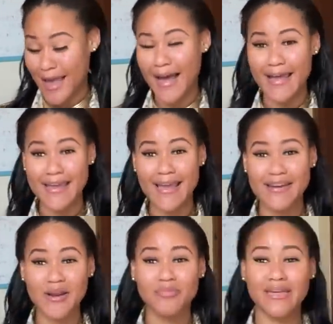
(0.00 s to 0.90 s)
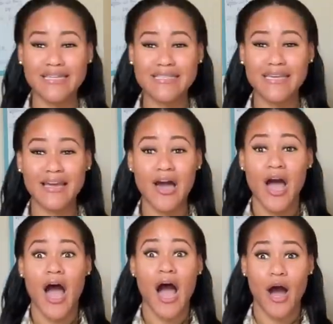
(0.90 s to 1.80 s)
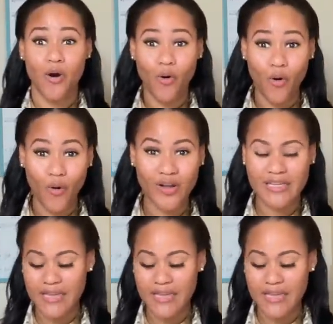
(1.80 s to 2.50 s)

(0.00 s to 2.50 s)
I ended up getting a whole